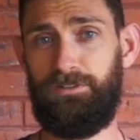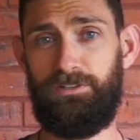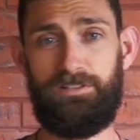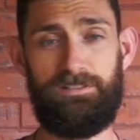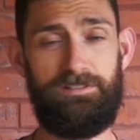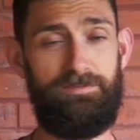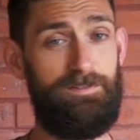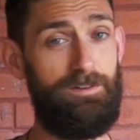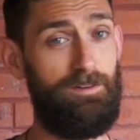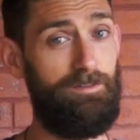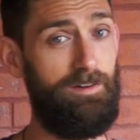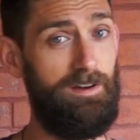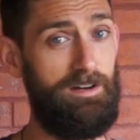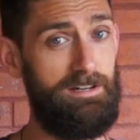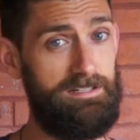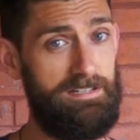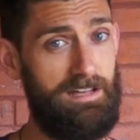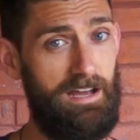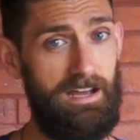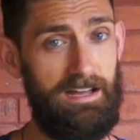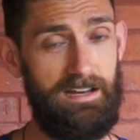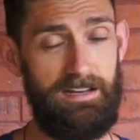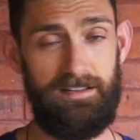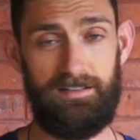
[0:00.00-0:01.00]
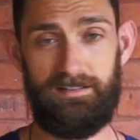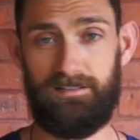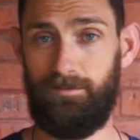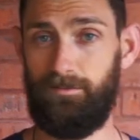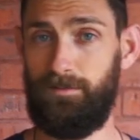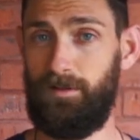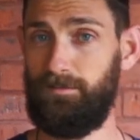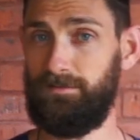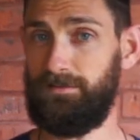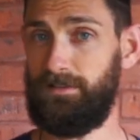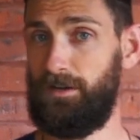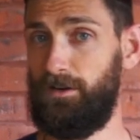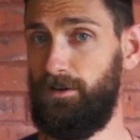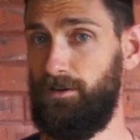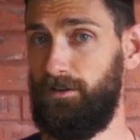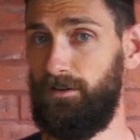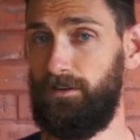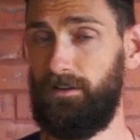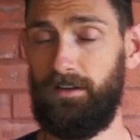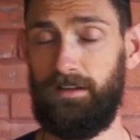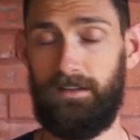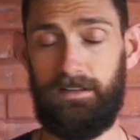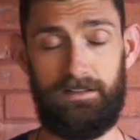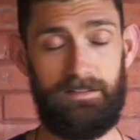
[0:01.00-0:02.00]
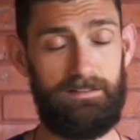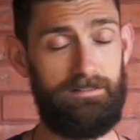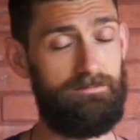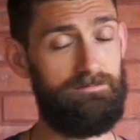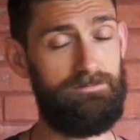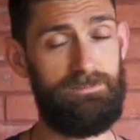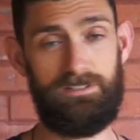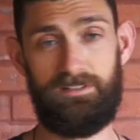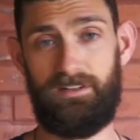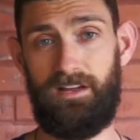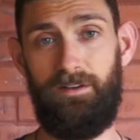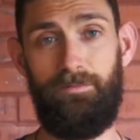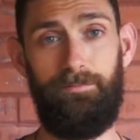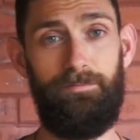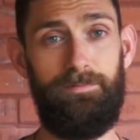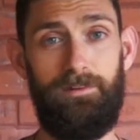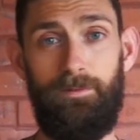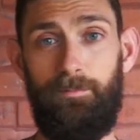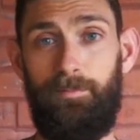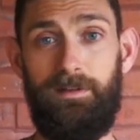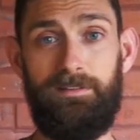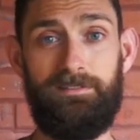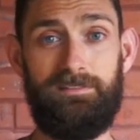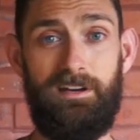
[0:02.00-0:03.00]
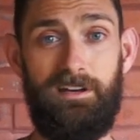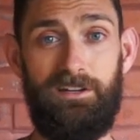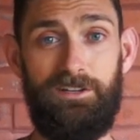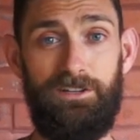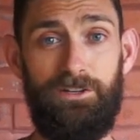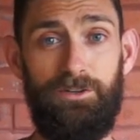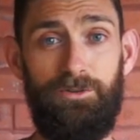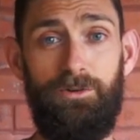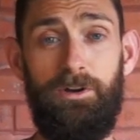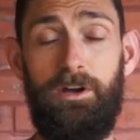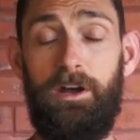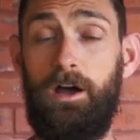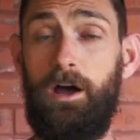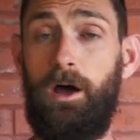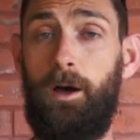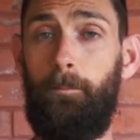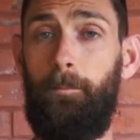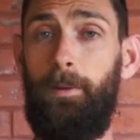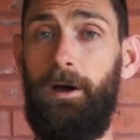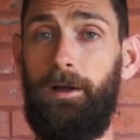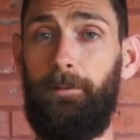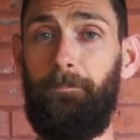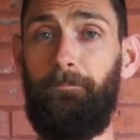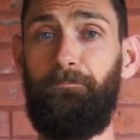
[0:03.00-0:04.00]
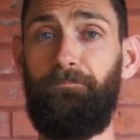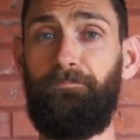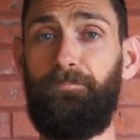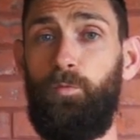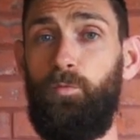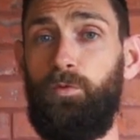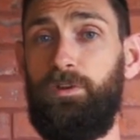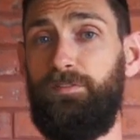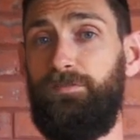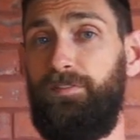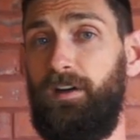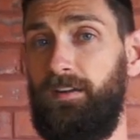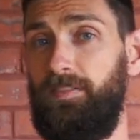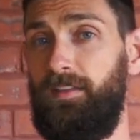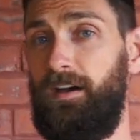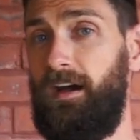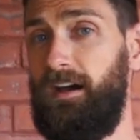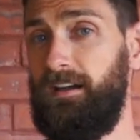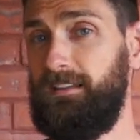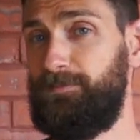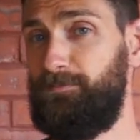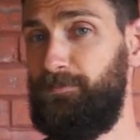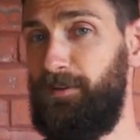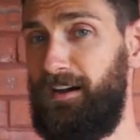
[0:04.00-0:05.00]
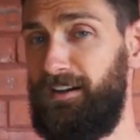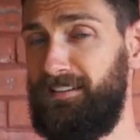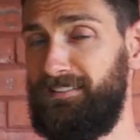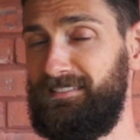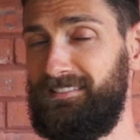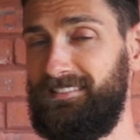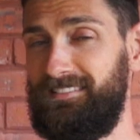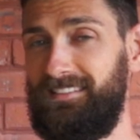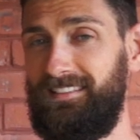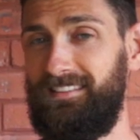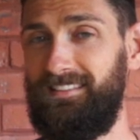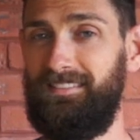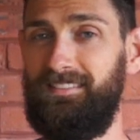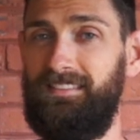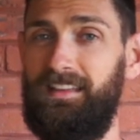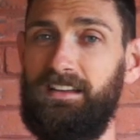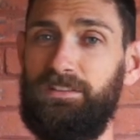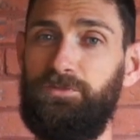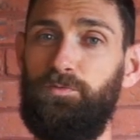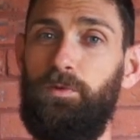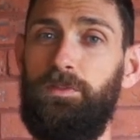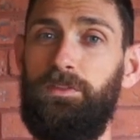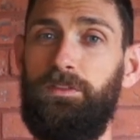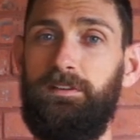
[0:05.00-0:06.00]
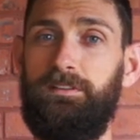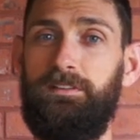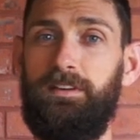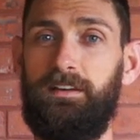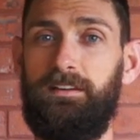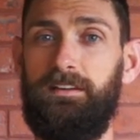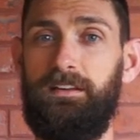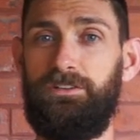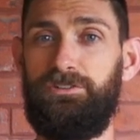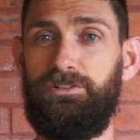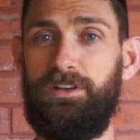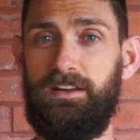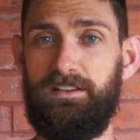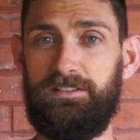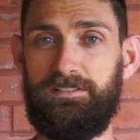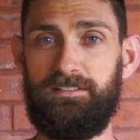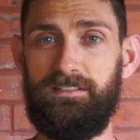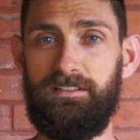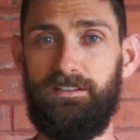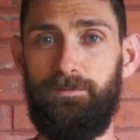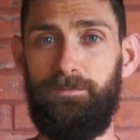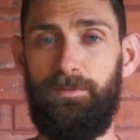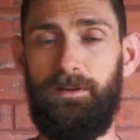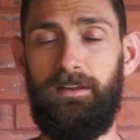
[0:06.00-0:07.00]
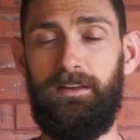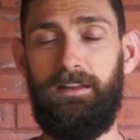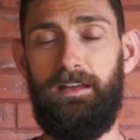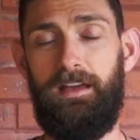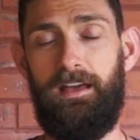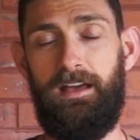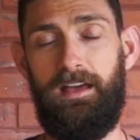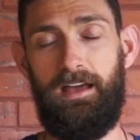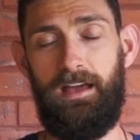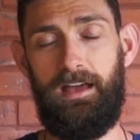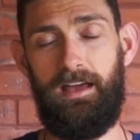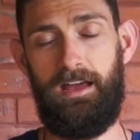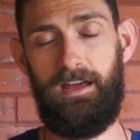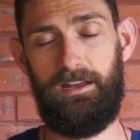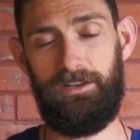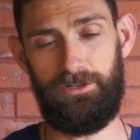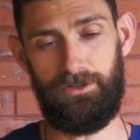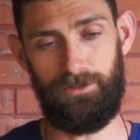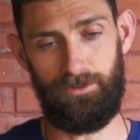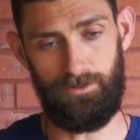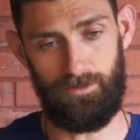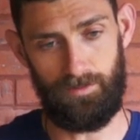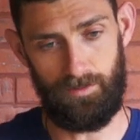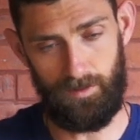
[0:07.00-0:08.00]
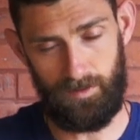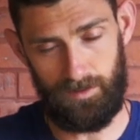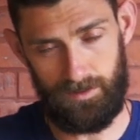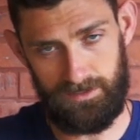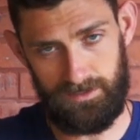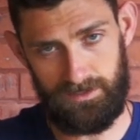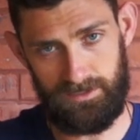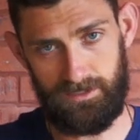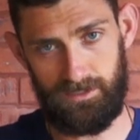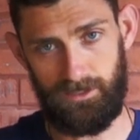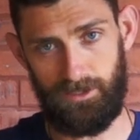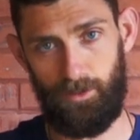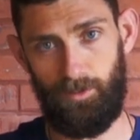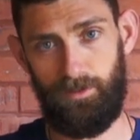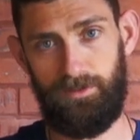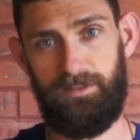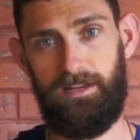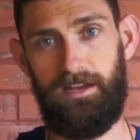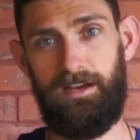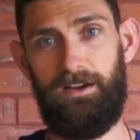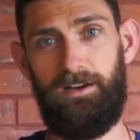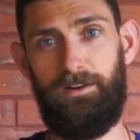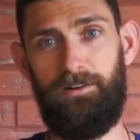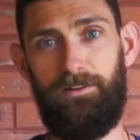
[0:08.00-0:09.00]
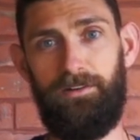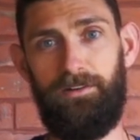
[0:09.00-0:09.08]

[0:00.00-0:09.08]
just feel very tight, sometimes they hurt, it just kind of depends on you. But when you find the hot spots, that's when the technique changes a little bit and you slow it down.